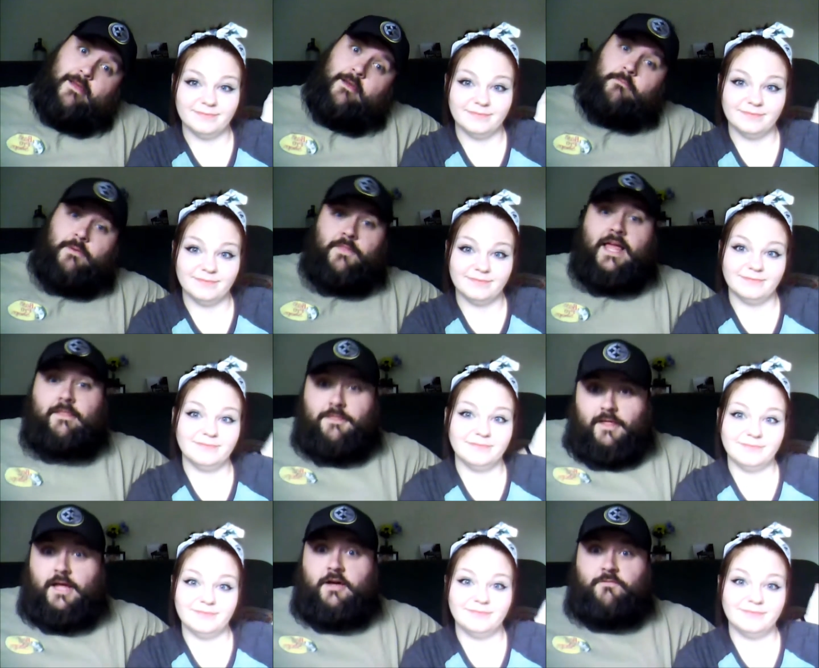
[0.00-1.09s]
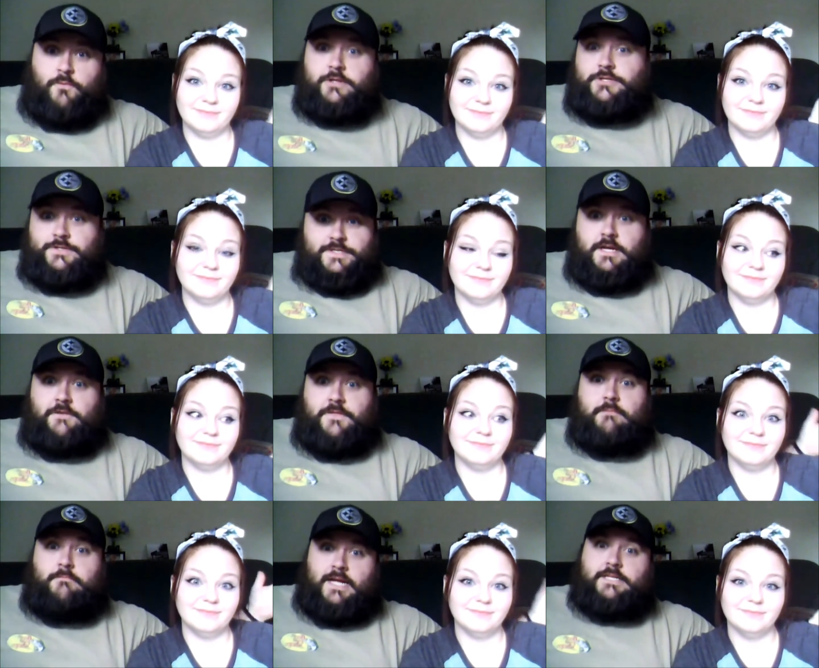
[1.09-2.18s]
Speaker 1: But they love watching stuff
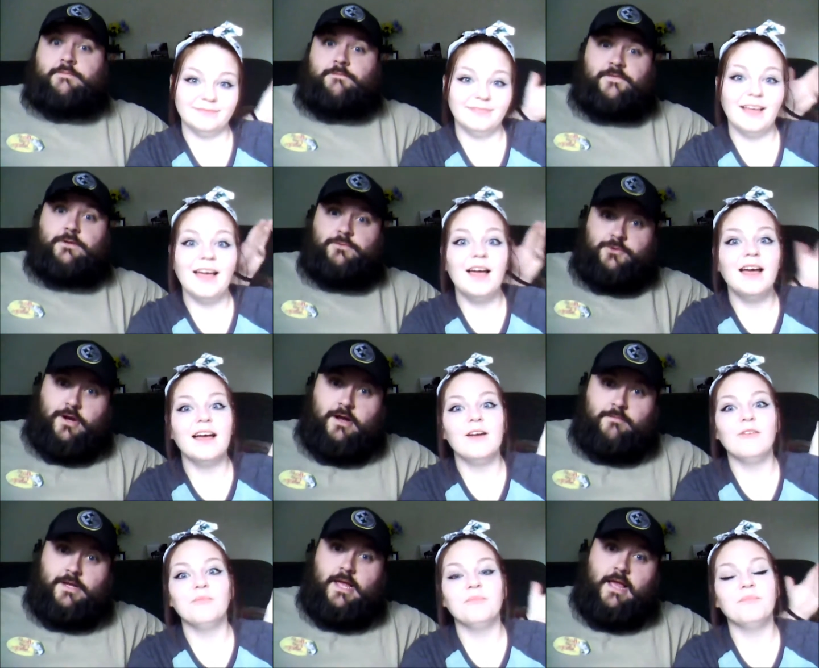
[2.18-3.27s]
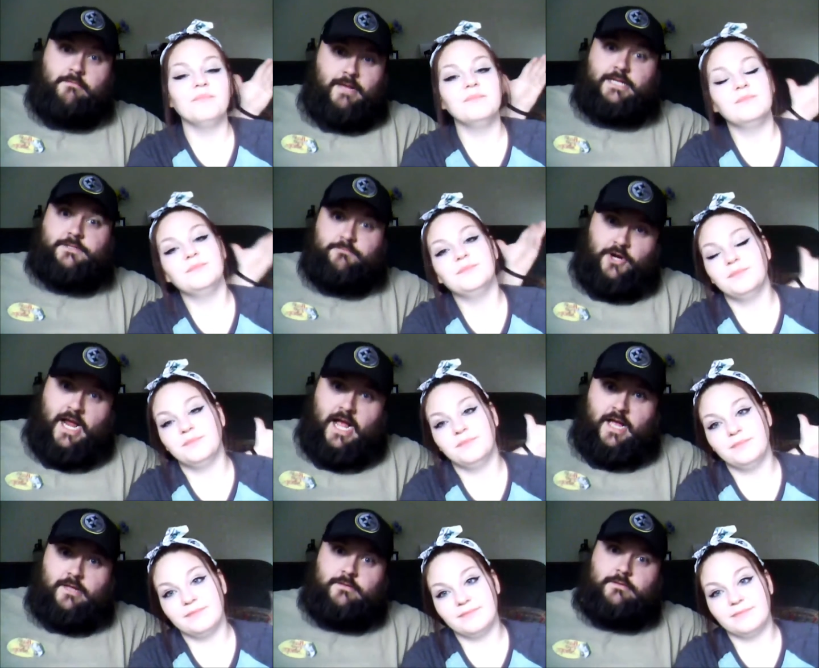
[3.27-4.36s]
that makes them feel drama and makes them
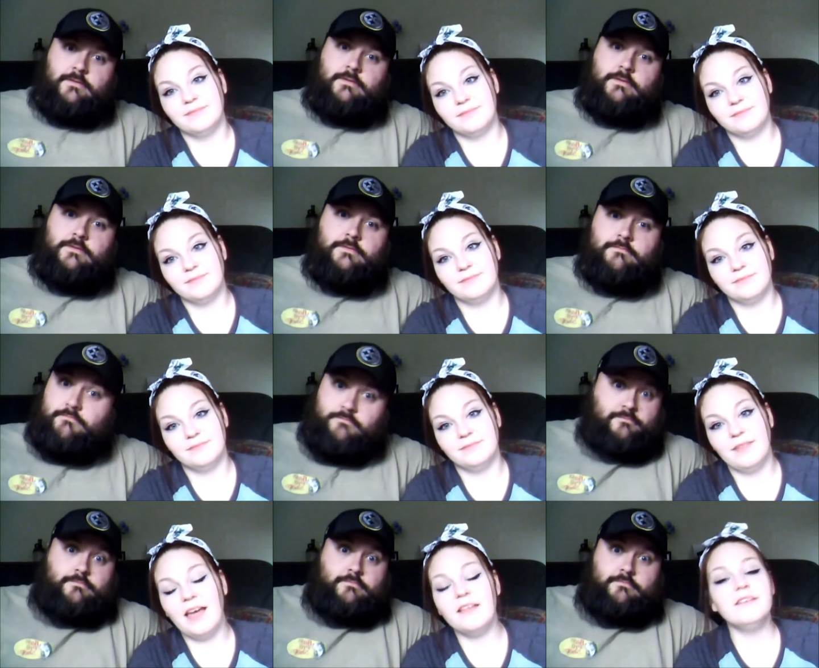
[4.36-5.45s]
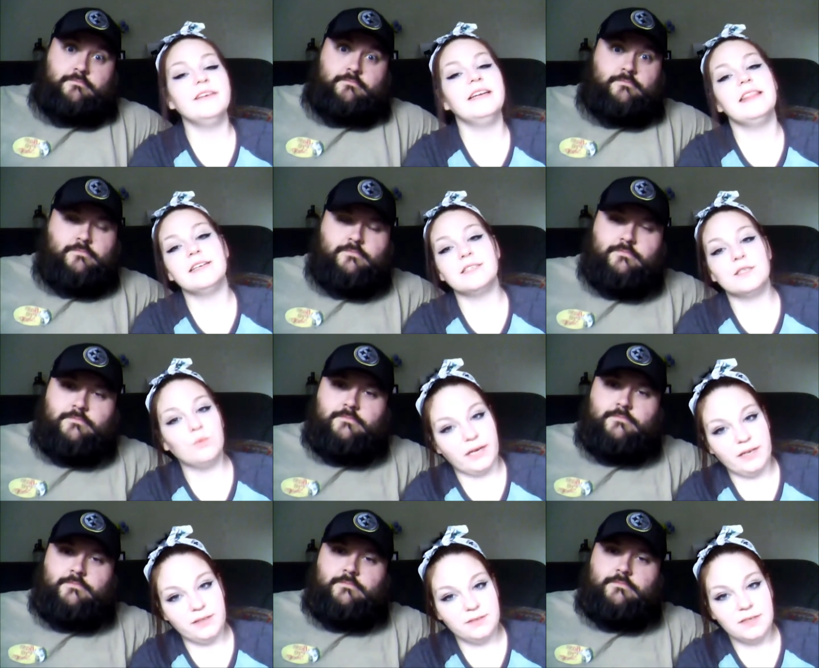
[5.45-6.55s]
cry.
Speaker 2: I love anything
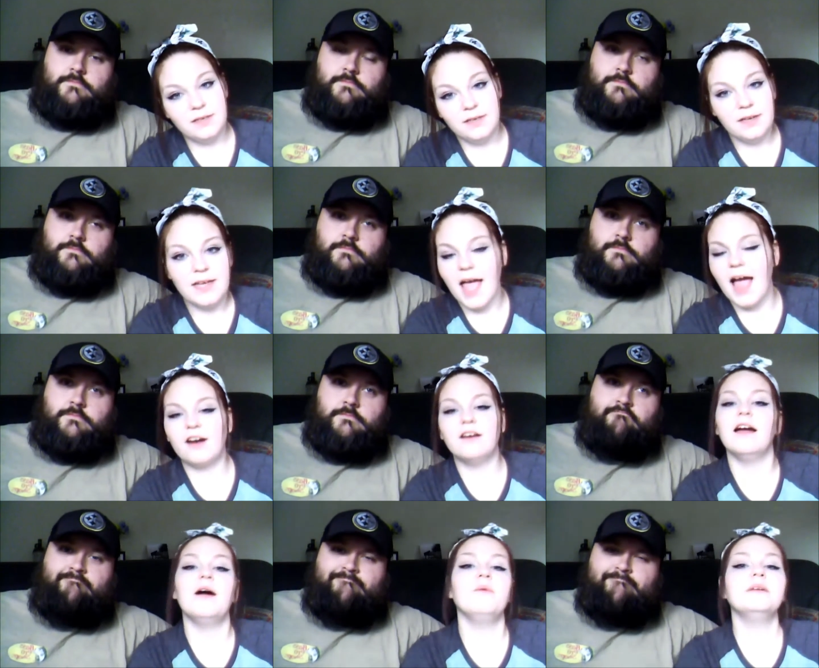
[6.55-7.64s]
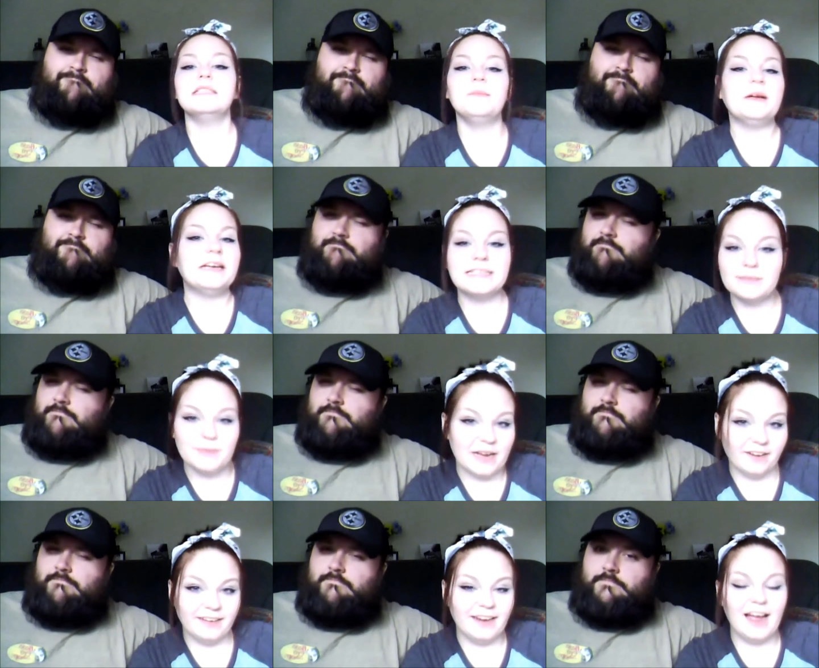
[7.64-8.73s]
sweet. I cry when somebody gets
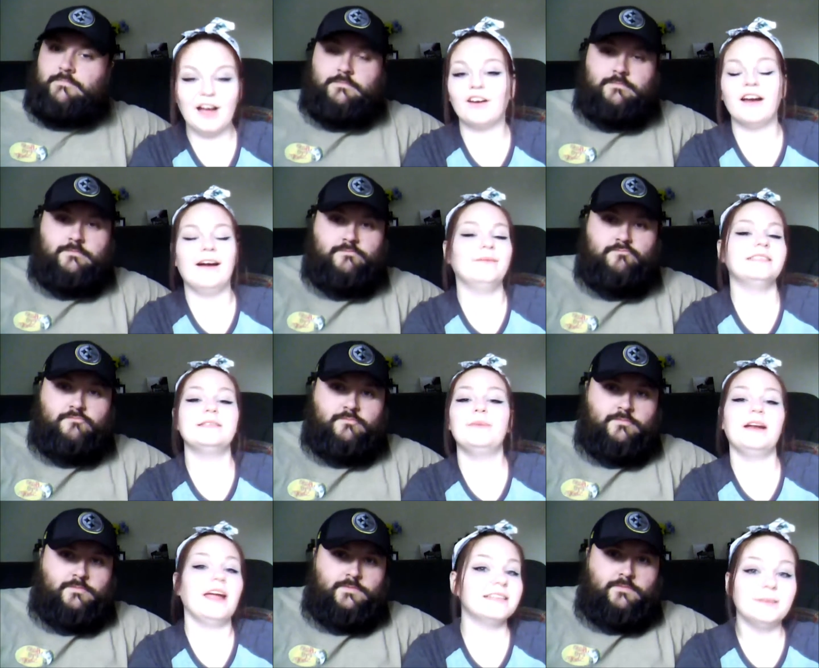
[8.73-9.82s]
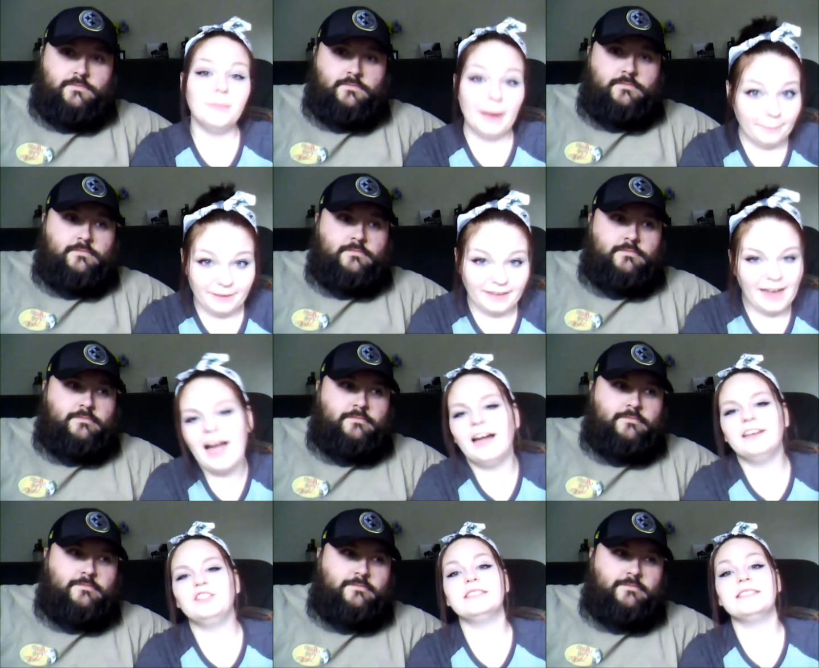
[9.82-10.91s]
married. I cry when somebody has a baby.
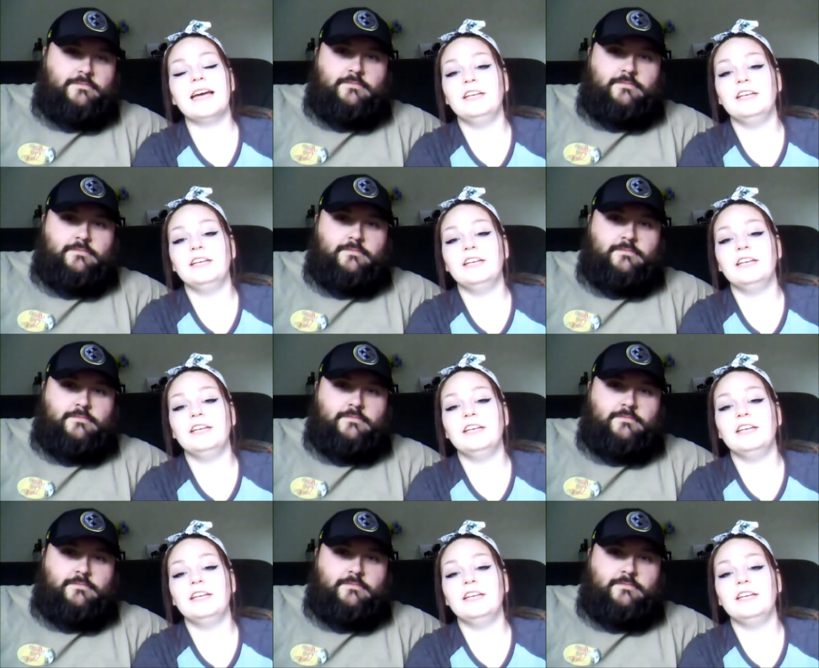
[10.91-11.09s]
I just, I